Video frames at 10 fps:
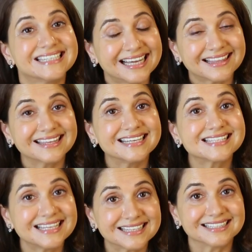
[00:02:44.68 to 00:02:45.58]
Death is
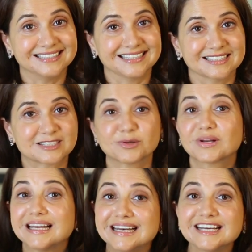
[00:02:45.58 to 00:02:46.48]
in the title, so
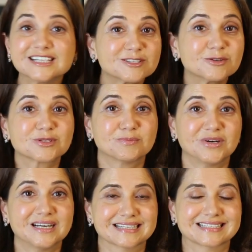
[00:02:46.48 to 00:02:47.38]
clearly it's no
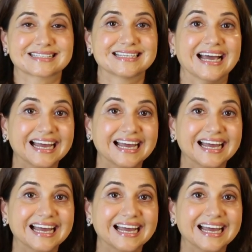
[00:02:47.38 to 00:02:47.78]
surprise.